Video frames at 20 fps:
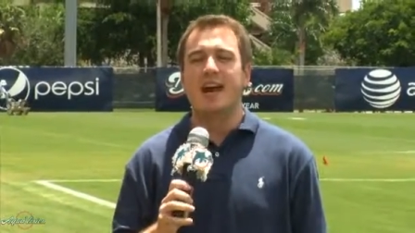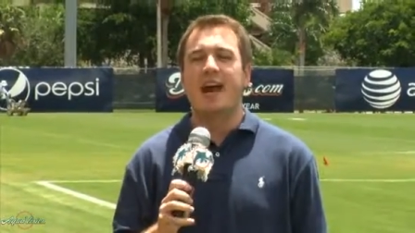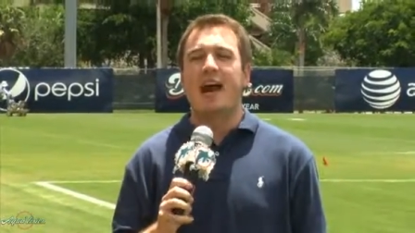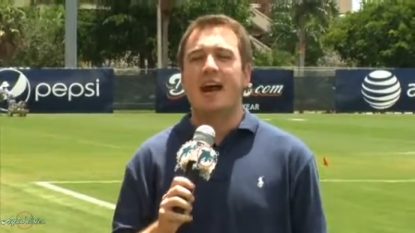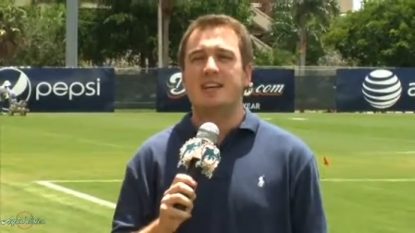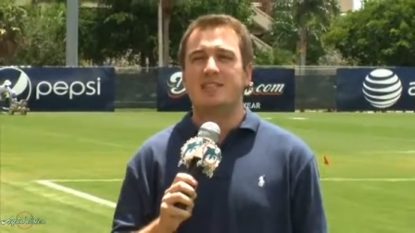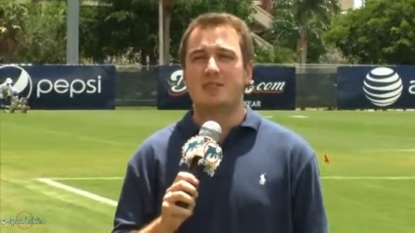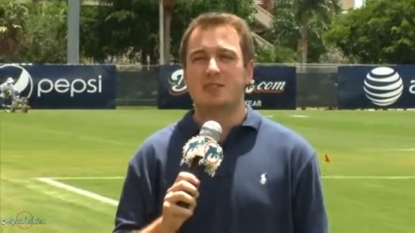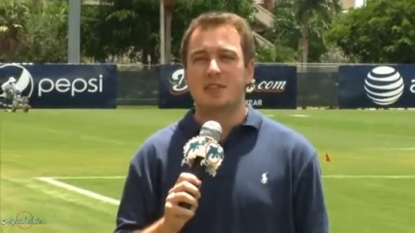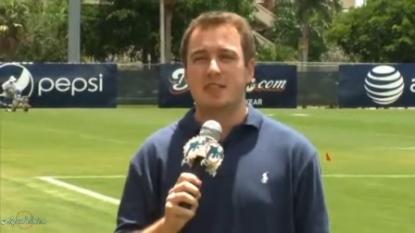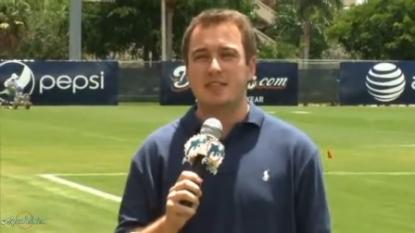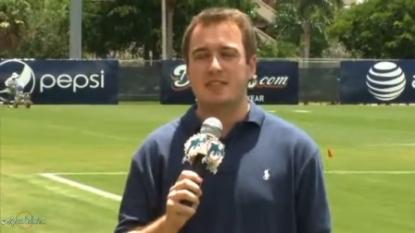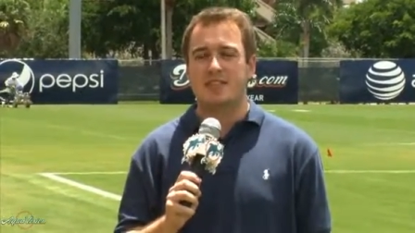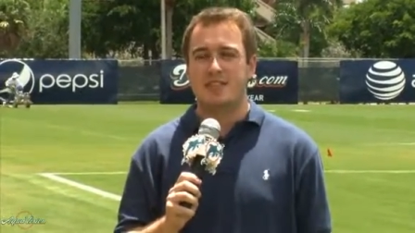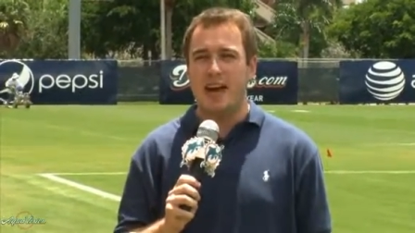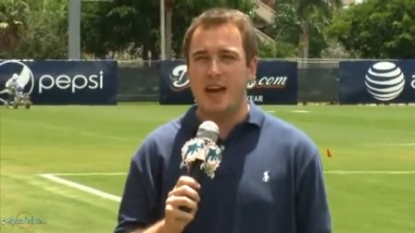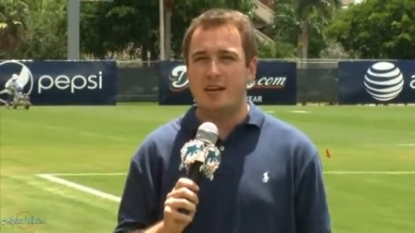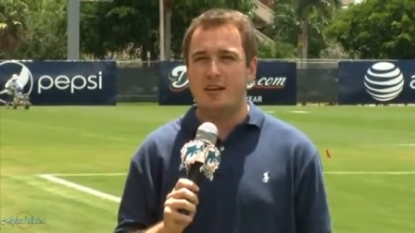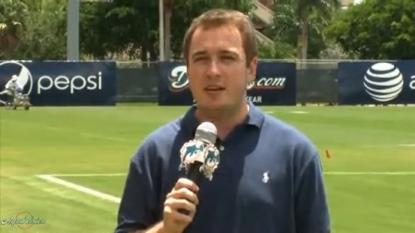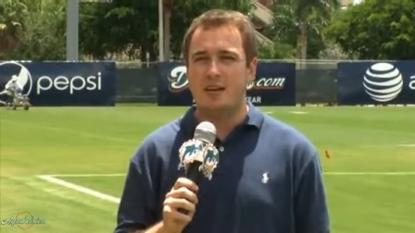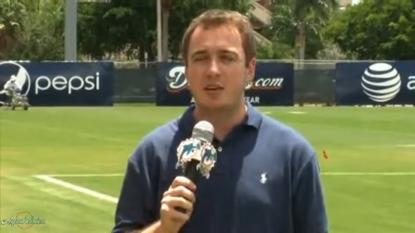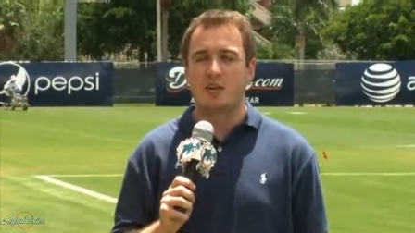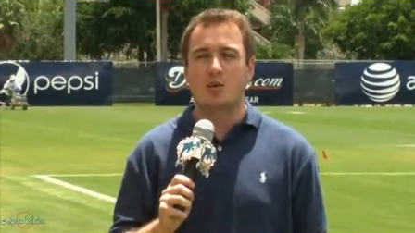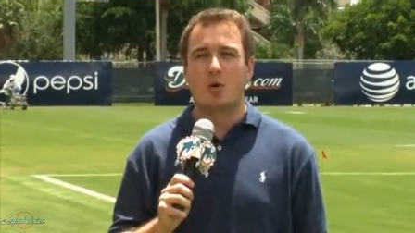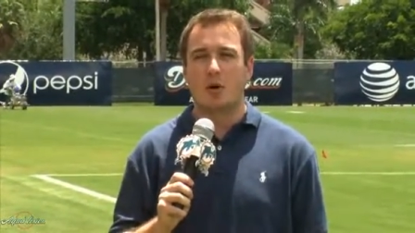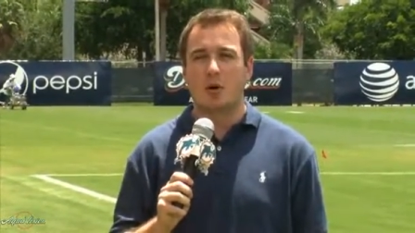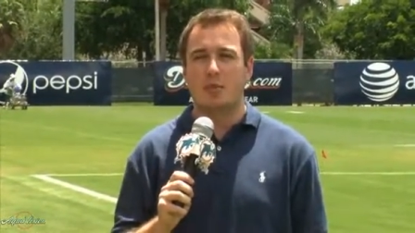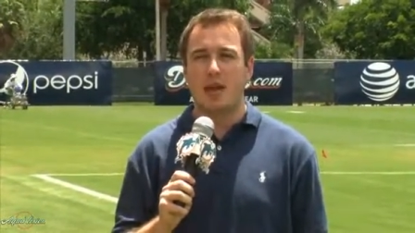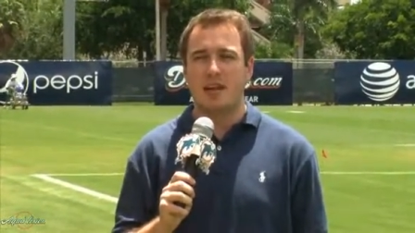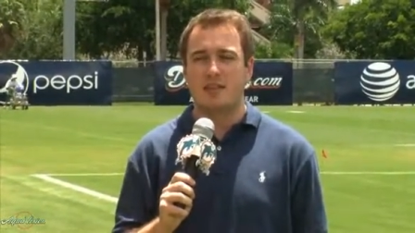As for this Saturday, the
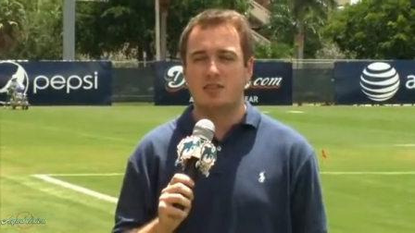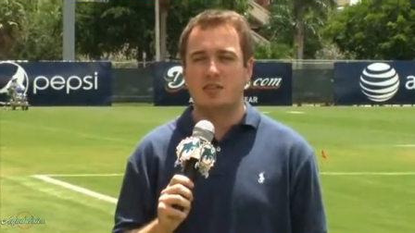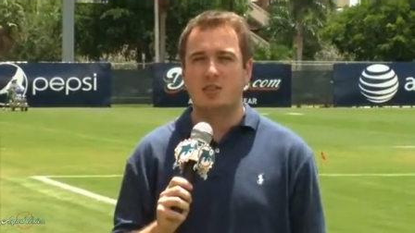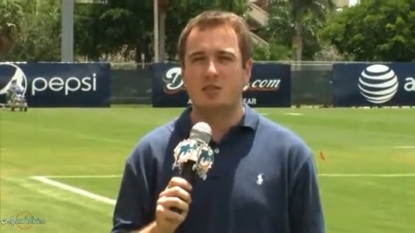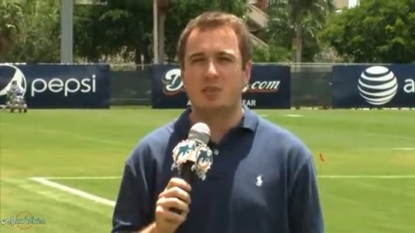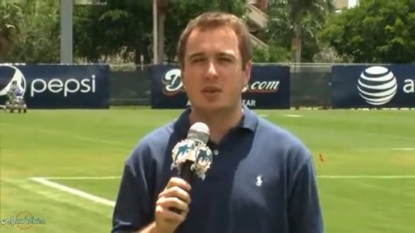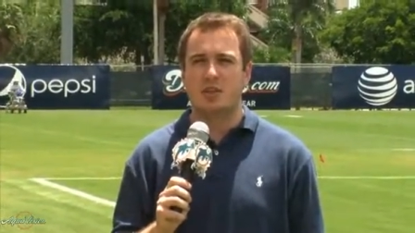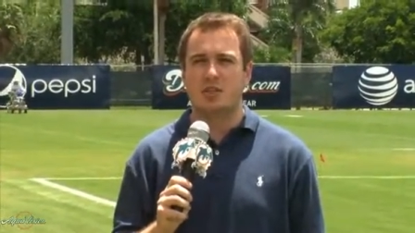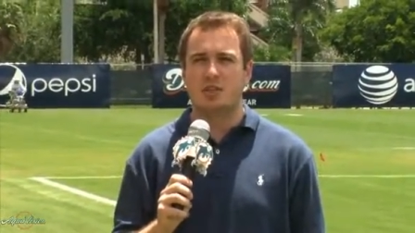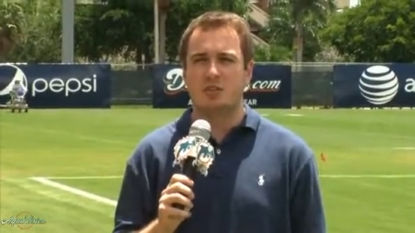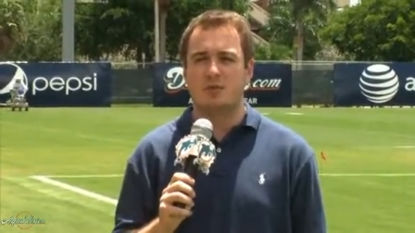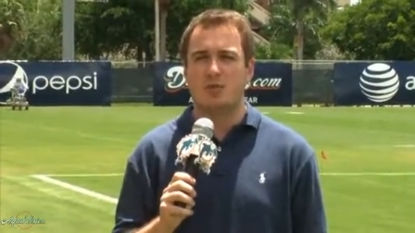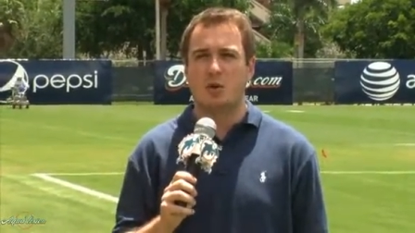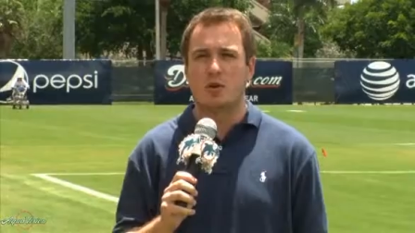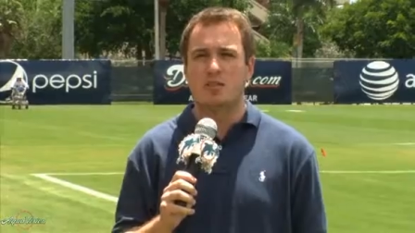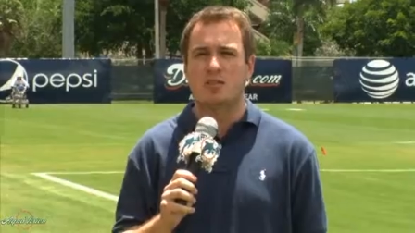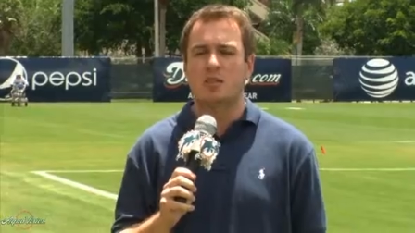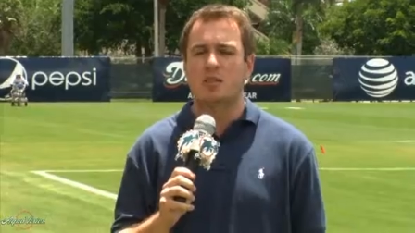quarterback situation, of course,